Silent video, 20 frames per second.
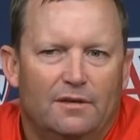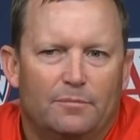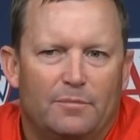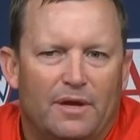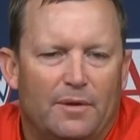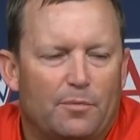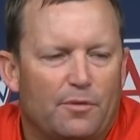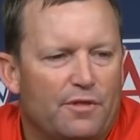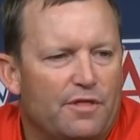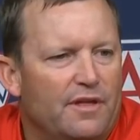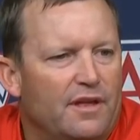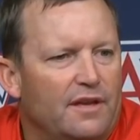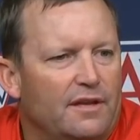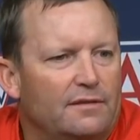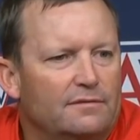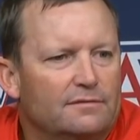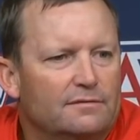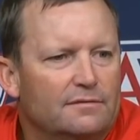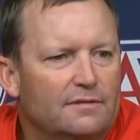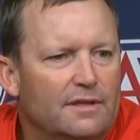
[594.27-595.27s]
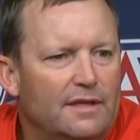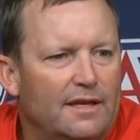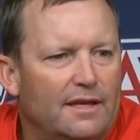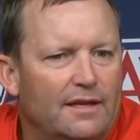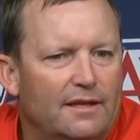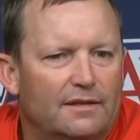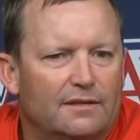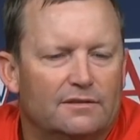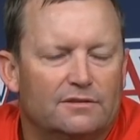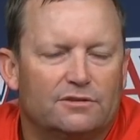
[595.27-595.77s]
paper thin,
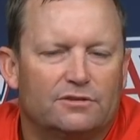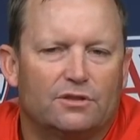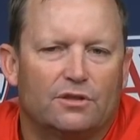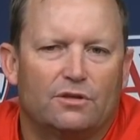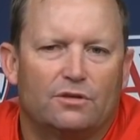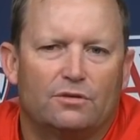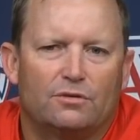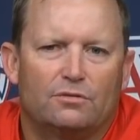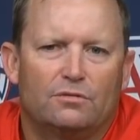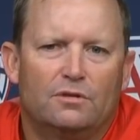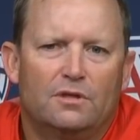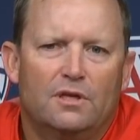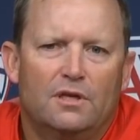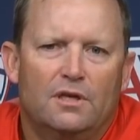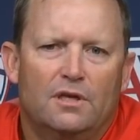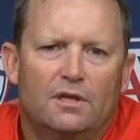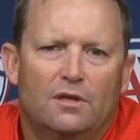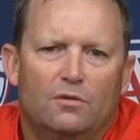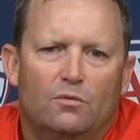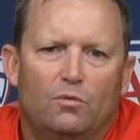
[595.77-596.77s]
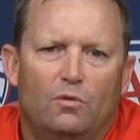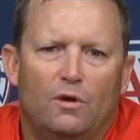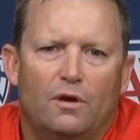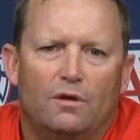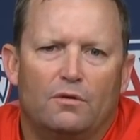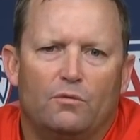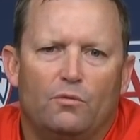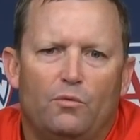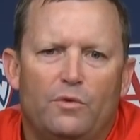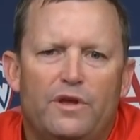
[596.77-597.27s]
and so
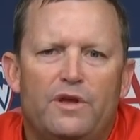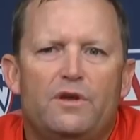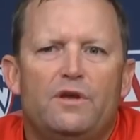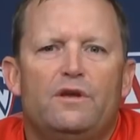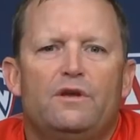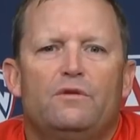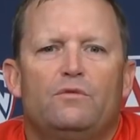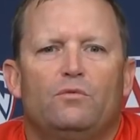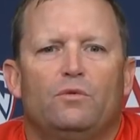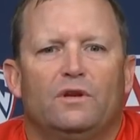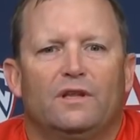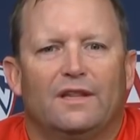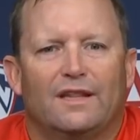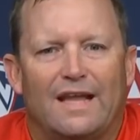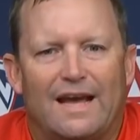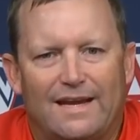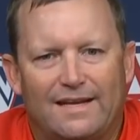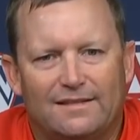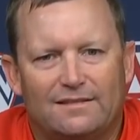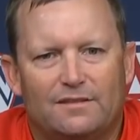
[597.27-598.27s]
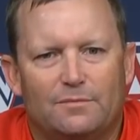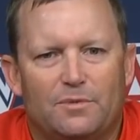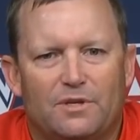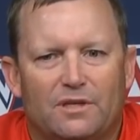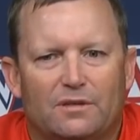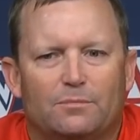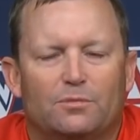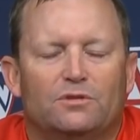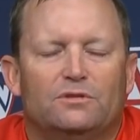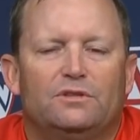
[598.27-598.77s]
what we would like to
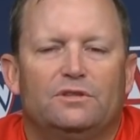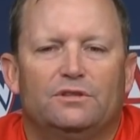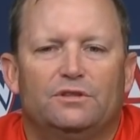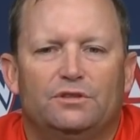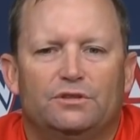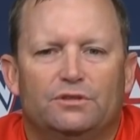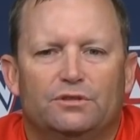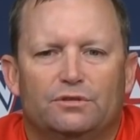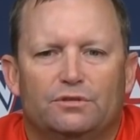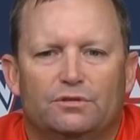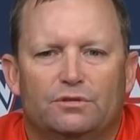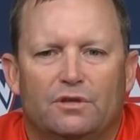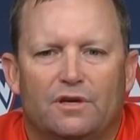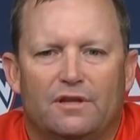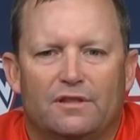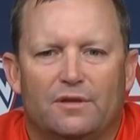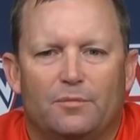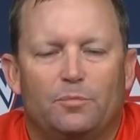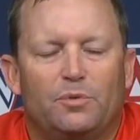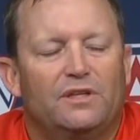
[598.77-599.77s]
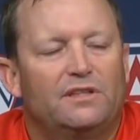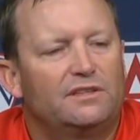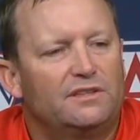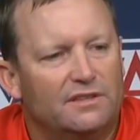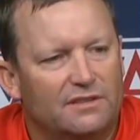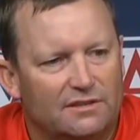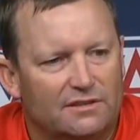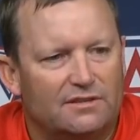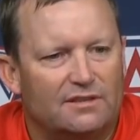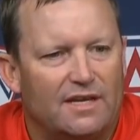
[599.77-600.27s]
be able to do on the
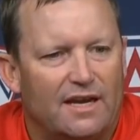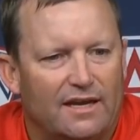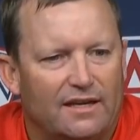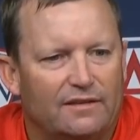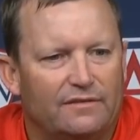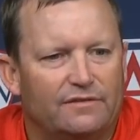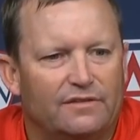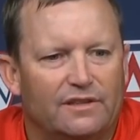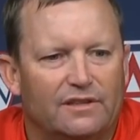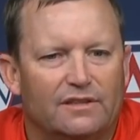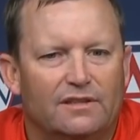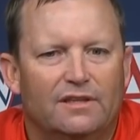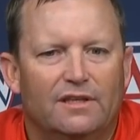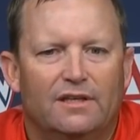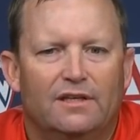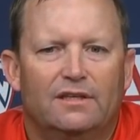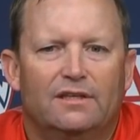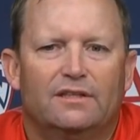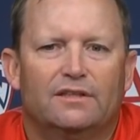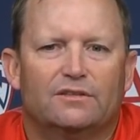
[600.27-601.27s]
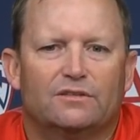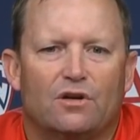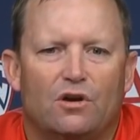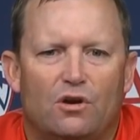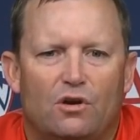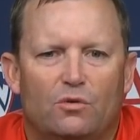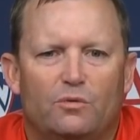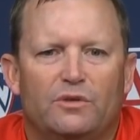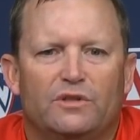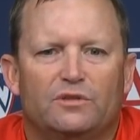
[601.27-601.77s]
pitching side of it is
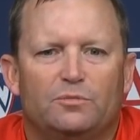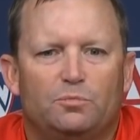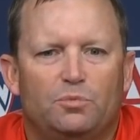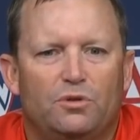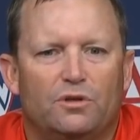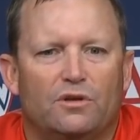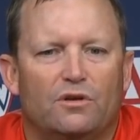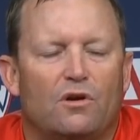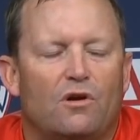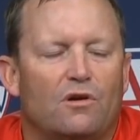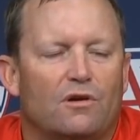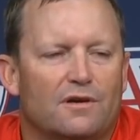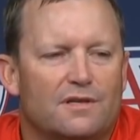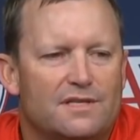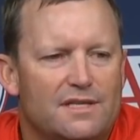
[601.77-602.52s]
always put our